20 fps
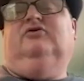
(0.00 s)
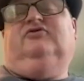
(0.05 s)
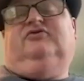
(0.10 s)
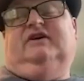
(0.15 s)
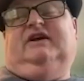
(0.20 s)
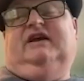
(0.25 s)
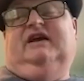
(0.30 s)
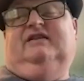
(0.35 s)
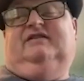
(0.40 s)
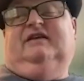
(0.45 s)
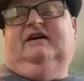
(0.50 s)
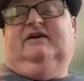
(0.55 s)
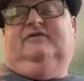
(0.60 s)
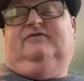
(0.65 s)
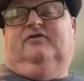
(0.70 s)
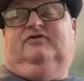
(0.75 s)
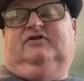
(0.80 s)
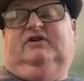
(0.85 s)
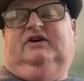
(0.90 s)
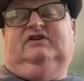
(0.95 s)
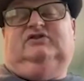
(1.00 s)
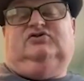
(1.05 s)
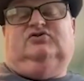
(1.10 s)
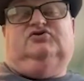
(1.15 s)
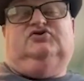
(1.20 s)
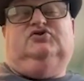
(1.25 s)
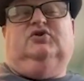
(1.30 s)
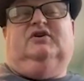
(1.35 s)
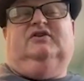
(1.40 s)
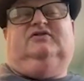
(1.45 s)
here's the key thing for
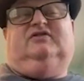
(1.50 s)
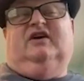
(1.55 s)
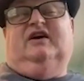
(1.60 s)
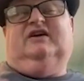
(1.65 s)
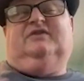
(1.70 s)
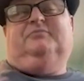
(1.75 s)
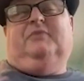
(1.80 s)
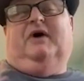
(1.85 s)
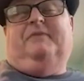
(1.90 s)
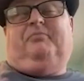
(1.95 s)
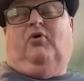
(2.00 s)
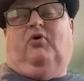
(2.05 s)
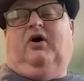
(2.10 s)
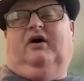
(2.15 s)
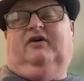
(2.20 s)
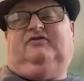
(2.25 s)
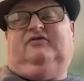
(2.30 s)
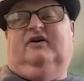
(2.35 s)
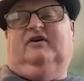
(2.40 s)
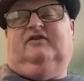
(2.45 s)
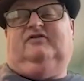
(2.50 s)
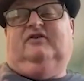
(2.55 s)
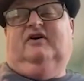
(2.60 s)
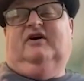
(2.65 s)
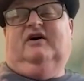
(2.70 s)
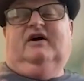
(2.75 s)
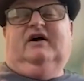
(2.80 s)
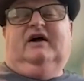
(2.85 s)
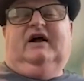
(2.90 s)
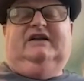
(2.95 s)
teachers. You can take my
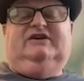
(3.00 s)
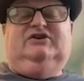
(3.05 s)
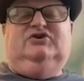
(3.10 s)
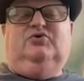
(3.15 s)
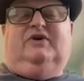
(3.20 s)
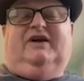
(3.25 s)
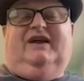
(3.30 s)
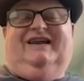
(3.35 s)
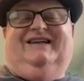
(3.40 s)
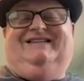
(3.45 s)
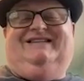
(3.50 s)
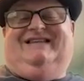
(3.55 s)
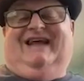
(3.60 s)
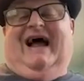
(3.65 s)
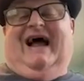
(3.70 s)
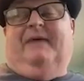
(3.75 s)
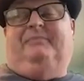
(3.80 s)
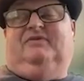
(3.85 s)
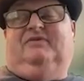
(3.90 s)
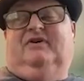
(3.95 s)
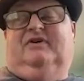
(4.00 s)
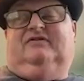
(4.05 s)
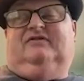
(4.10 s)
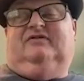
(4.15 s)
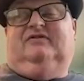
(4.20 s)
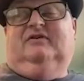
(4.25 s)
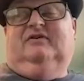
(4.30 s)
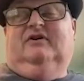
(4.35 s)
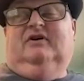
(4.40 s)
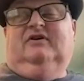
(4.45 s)
process and you can adapt
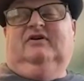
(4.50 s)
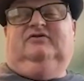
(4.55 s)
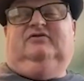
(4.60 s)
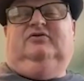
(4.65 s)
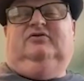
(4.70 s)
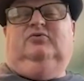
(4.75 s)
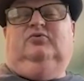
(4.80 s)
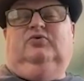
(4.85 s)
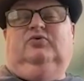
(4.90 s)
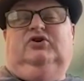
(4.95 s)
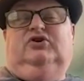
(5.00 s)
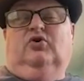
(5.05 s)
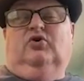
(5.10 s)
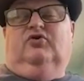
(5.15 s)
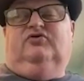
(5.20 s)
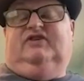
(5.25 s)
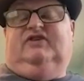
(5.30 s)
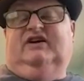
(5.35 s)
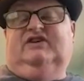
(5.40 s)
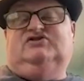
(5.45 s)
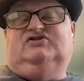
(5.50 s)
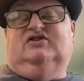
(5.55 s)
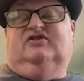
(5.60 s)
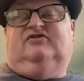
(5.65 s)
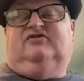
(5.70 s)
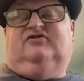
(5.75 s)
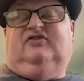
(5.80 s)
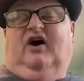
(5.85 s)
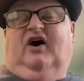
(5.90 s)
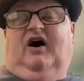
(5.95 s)
it to your
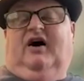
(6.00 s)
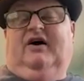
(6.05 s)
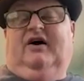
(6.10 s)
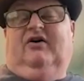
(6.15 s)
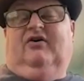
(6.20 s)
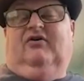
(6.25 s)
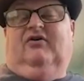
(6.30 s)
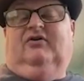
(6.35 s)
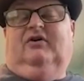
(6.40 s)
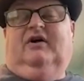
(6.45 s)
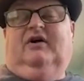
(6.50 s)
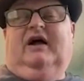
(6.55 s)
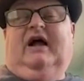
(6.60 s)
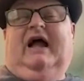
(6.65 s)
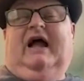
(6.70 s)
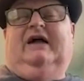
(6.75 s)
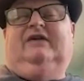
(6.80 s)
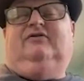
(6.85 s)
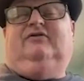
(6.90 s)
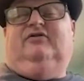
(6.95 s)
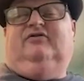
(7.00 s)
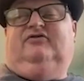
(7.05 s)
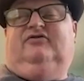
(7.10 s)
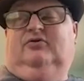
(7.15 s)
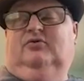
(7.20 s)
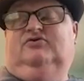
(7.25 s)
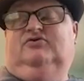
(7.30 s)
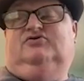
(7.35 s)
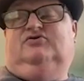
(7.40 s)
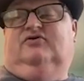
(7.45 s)
teaching style and to the
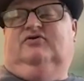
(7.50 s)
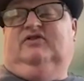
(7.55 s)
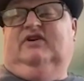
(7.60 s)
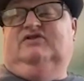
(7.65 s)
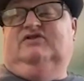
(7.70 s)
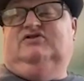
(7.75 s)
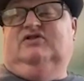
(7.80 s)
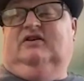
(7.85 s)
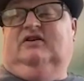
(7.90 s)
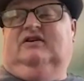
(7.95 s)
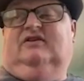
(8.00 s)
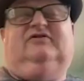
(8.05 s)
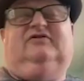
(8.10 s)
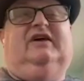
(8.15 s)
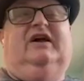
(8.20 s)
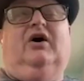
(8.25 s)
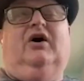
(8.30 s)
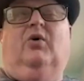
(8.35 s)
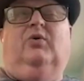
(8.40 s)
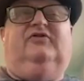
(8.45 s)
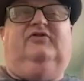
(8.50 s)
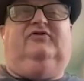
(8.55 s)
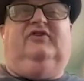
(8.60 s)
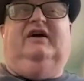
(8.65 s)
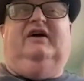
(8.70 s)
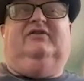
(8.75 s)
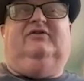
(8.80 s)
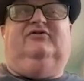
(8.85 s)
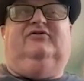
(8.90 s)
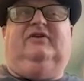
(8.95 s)
students you're teaching, because they always
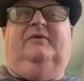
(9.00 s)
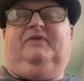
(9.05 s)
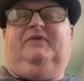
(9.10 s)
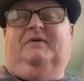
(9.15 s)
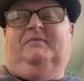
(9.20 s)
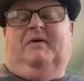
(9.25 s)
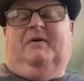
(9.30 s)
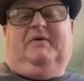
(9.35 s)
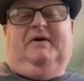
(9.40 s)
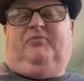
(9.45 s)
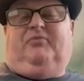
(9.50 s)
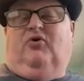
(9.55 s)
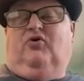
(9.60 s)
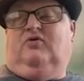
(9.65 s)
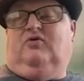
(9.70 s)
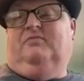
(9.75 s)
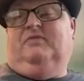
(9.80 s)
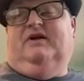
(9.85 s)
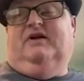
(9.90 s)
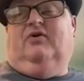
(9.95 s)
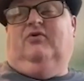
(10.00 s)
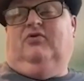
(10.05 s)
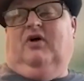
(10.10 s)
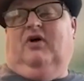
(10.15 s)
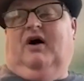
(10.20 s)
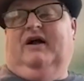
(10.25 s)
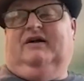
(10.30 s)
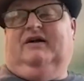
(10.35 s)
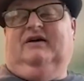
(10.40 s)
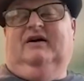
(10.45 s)
say there's something about my program they don't
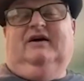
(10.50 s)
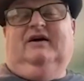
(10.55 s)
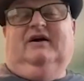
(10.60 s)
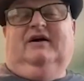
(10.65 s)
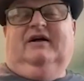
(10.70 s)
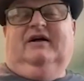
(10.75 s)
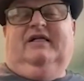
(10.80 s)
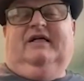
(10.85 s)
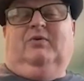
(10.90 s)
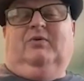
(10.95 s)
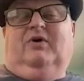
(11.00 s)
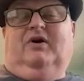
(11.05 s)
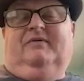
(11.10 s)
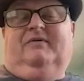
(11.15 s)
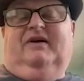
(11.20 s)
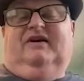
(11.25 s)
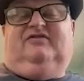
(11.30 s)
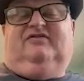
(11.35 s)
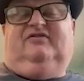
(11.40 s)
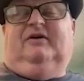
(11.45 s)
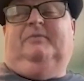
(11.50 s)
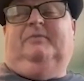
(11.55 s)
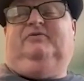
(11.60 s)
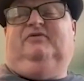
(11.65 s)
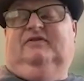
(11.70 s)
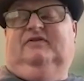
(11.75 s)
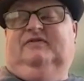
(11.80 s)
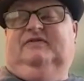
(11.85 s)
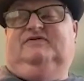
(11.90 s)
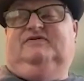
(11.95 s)
like and they want to make
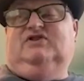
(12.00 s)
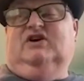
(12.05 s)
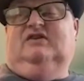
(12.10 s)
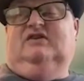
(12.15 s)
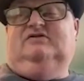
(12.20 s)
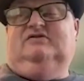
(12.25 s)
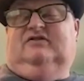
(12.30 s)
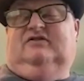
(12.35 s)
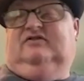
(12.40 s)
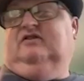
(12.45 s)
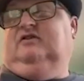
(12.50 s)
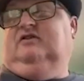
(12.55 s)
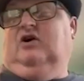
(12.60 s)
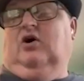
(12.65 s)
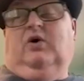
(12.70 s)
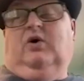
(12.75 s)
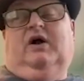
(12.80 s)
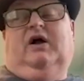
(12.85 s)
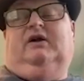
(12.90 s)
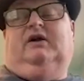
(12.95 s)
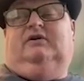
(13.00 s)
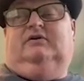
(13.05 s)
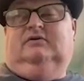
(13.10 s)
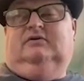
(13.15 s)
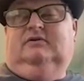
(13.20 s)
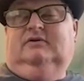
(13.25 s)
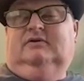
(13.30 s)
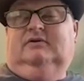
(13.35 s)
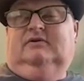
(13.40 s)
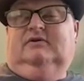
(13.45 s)
substantive changes. I said, go ahead.
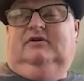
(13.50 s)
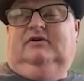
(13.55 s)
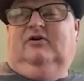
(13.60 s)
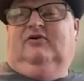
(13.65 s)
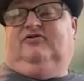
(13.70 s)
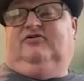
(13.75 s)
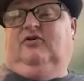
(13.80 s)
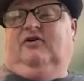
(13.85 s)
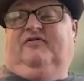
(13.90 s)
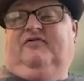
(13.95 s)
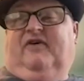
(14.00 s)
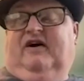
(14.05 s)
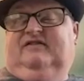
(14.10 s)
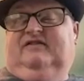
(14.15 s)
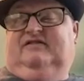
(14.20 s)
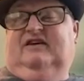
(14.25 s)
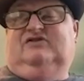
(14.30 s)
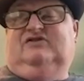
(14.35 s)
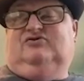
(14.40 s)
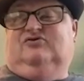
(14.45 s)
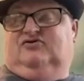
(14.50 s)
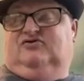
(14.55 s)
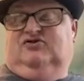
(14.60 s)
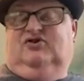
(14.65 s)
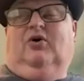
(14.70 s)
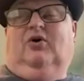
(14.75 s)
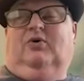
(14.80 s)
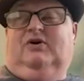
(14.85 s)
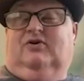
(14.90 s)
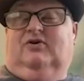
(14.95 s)
You're certified teachers.
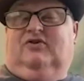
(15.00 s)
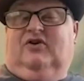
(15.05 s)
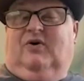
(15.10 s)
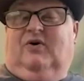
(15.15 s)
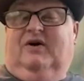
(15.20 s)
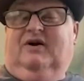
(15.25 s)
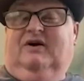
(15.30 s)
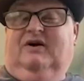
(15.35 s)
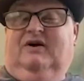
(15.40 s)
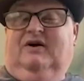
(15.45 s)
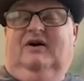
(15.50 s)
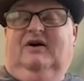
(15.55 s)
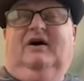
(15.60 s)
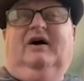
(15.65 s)
You know what you're doing.